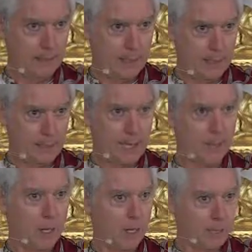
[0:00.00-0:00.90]
Thank goodness
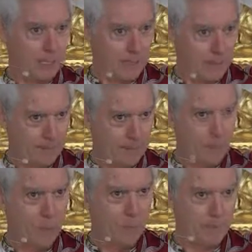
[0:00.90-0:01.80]
I'm not like him.
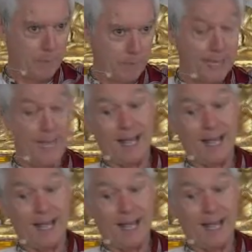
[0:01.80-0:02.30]
No empathy.